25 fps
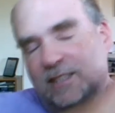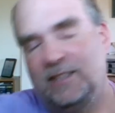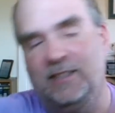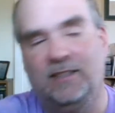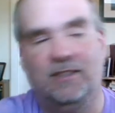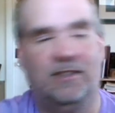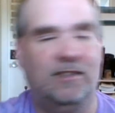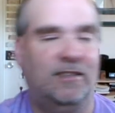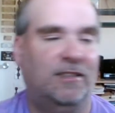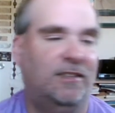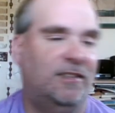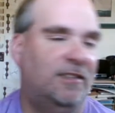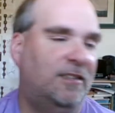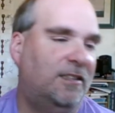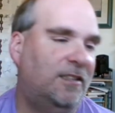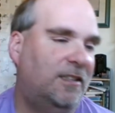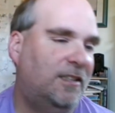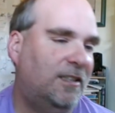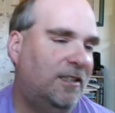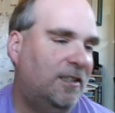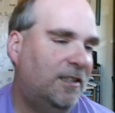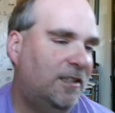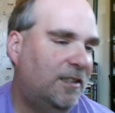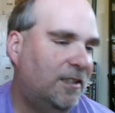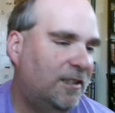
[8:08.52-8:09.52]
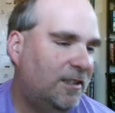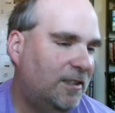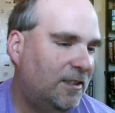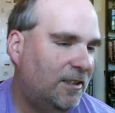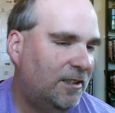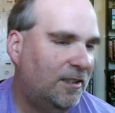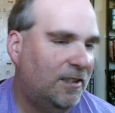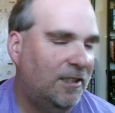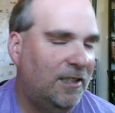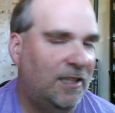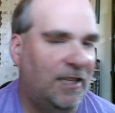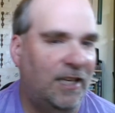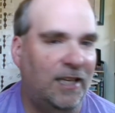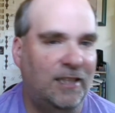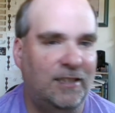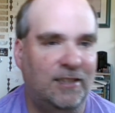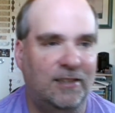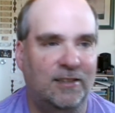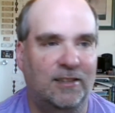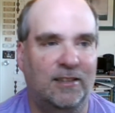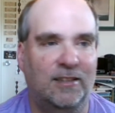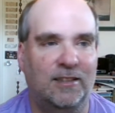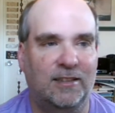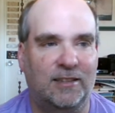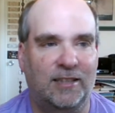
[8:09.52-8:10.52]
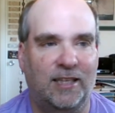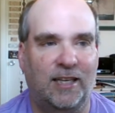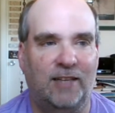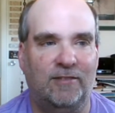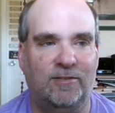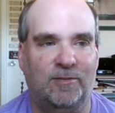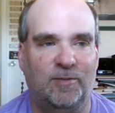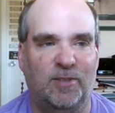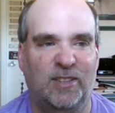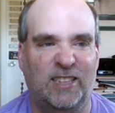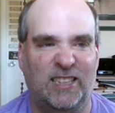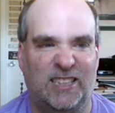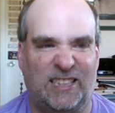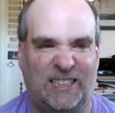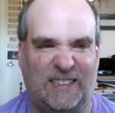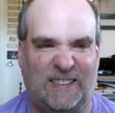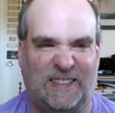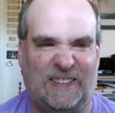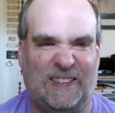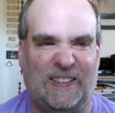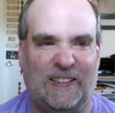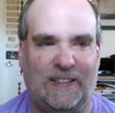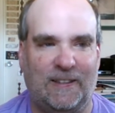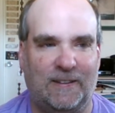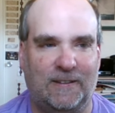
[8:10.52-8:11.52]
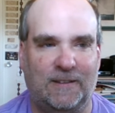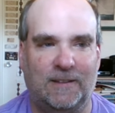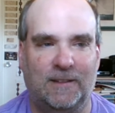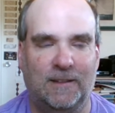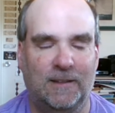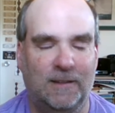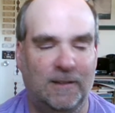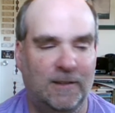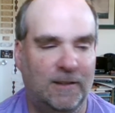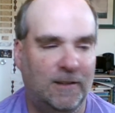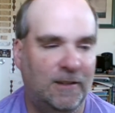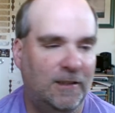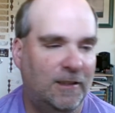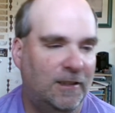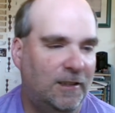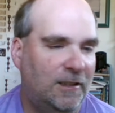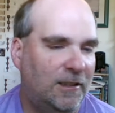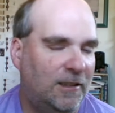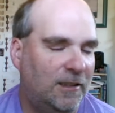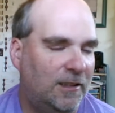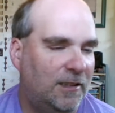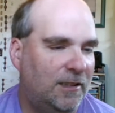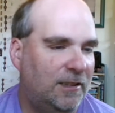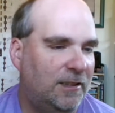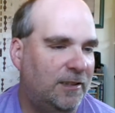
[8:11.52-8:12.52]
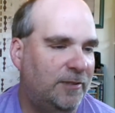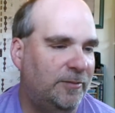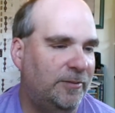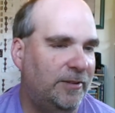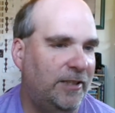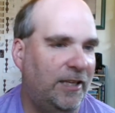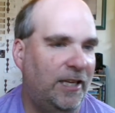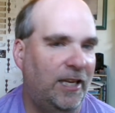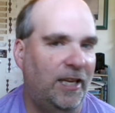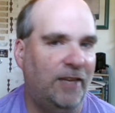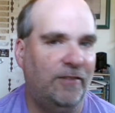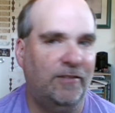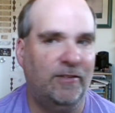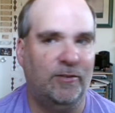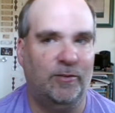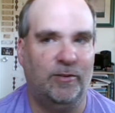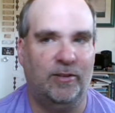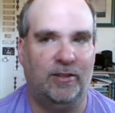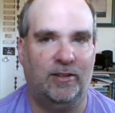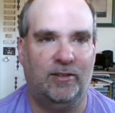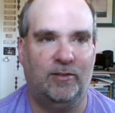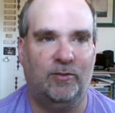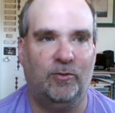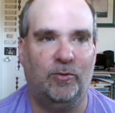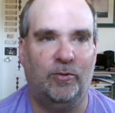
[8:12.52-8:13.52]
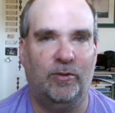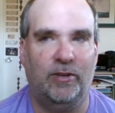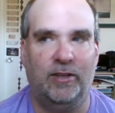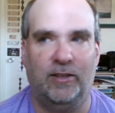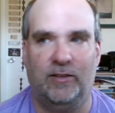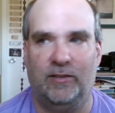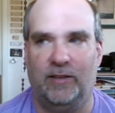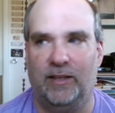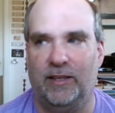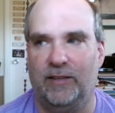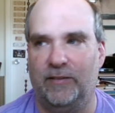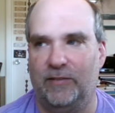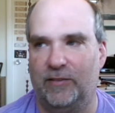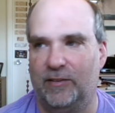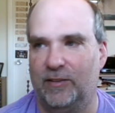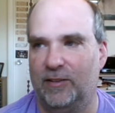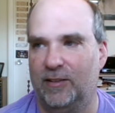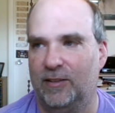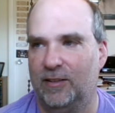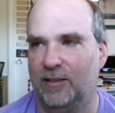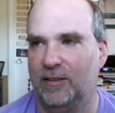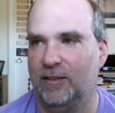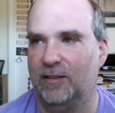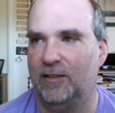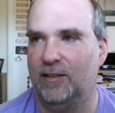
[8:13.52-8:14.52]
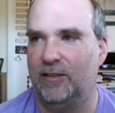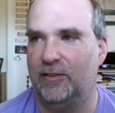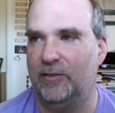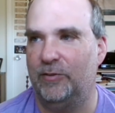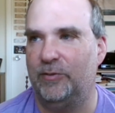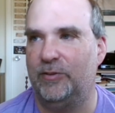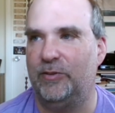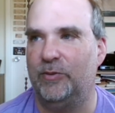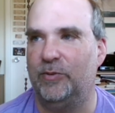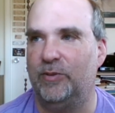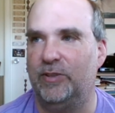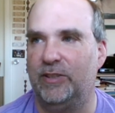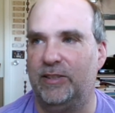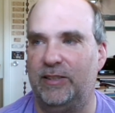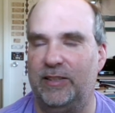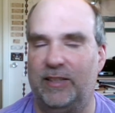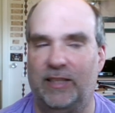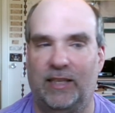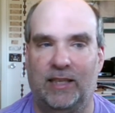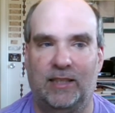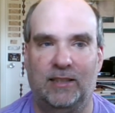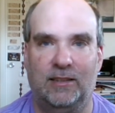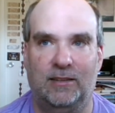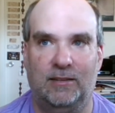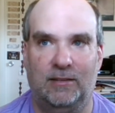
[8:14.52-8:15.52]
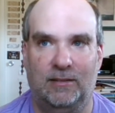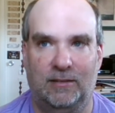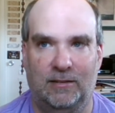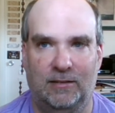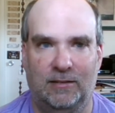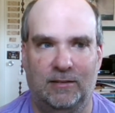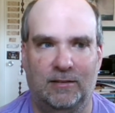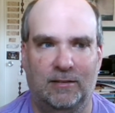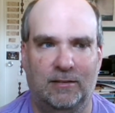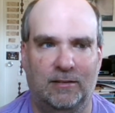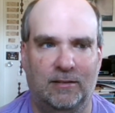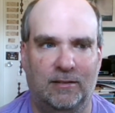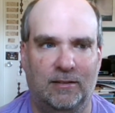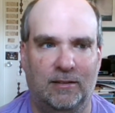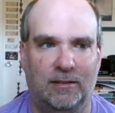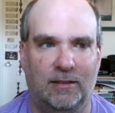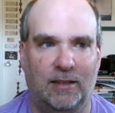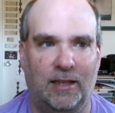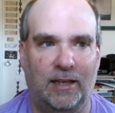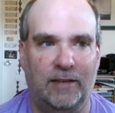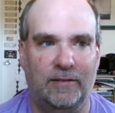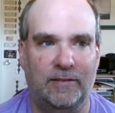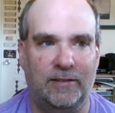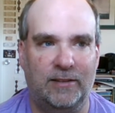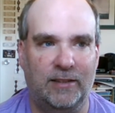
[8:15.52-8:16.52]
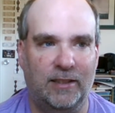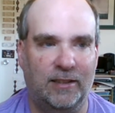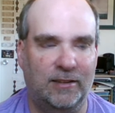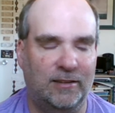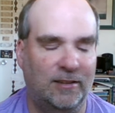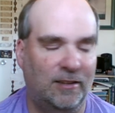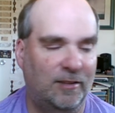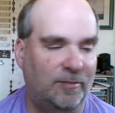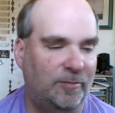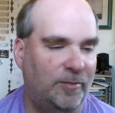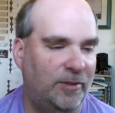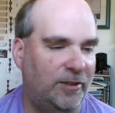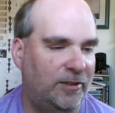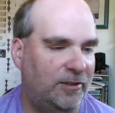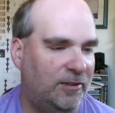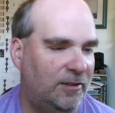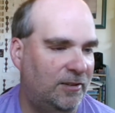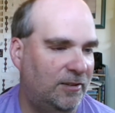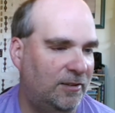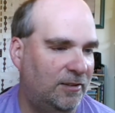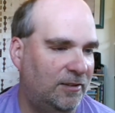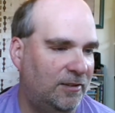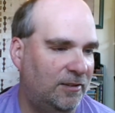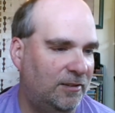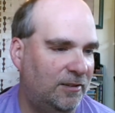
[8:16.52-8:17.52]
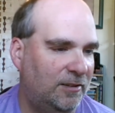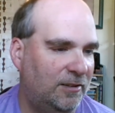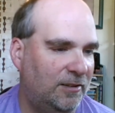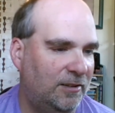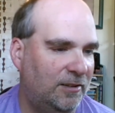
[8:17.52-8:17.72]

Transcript: muffler. That was good. Oh yeah, no, Carmella just because Chinlock Mania. Yeah, she's a little tired from all the sex